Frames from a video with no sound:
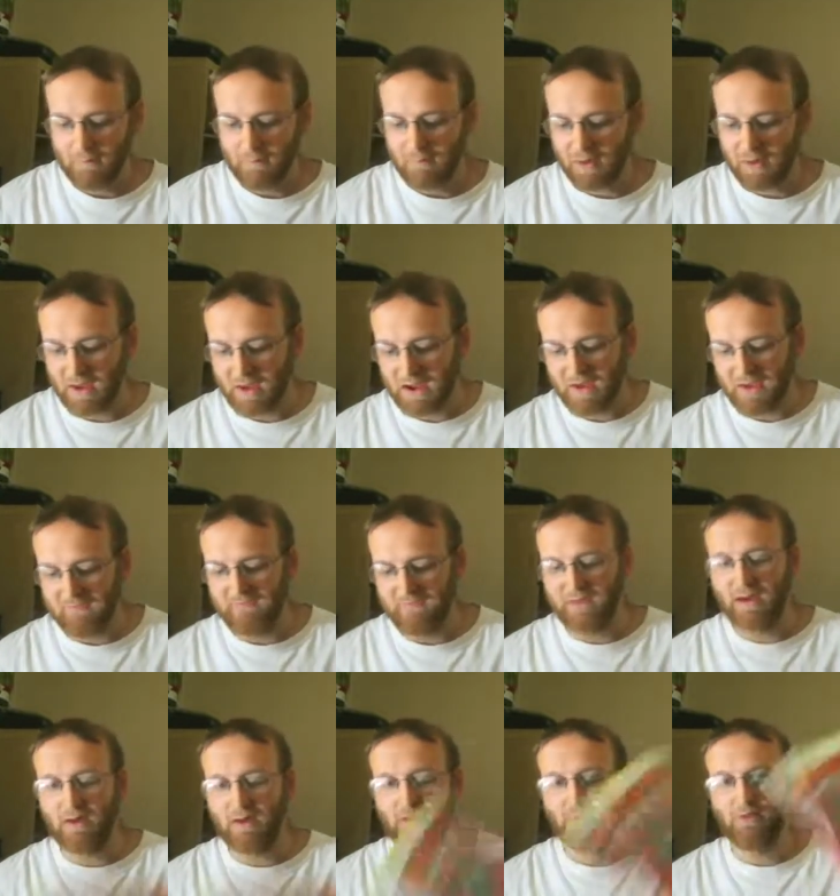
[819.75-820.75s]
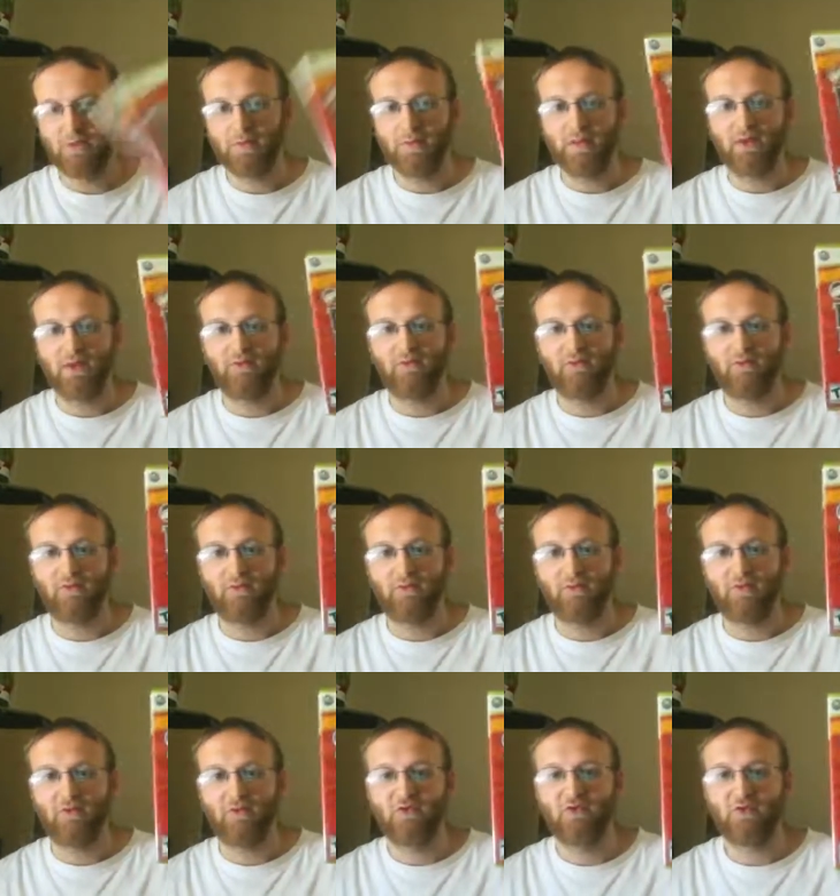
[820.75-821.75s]
But I found this.
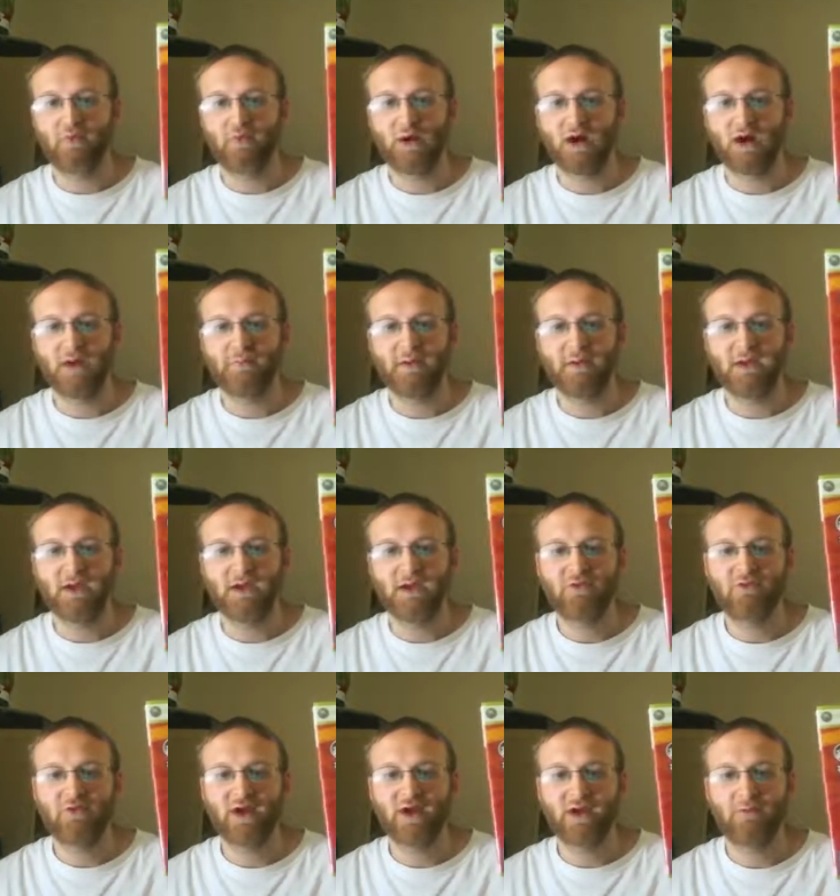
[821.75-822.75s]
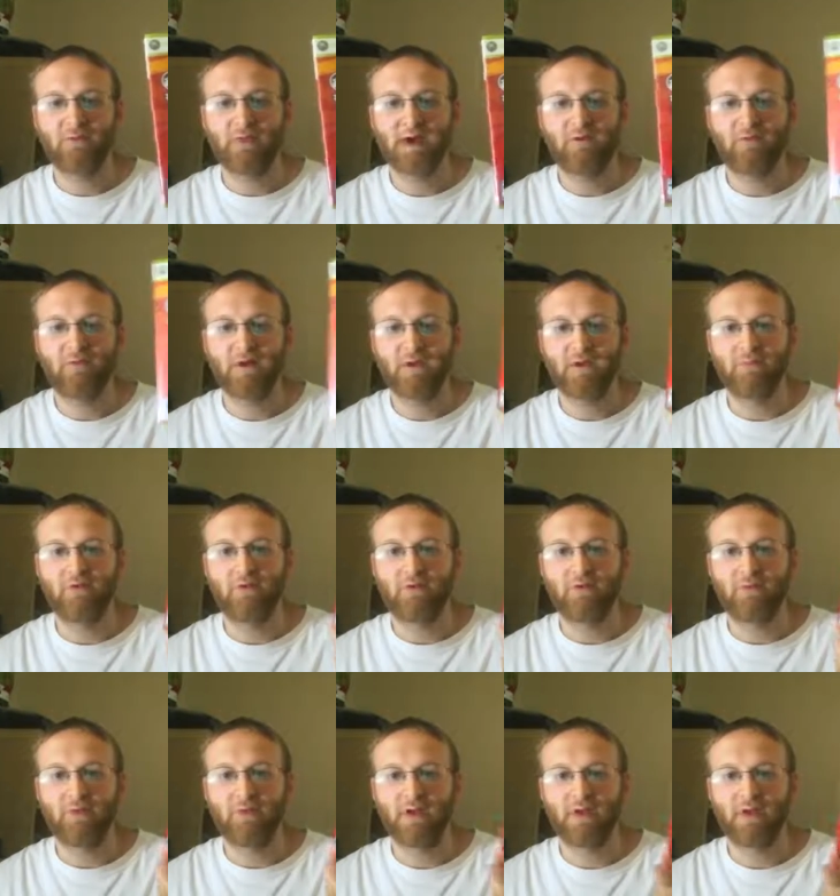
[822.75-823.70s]
This is Rock Band Track Pack Volume 2.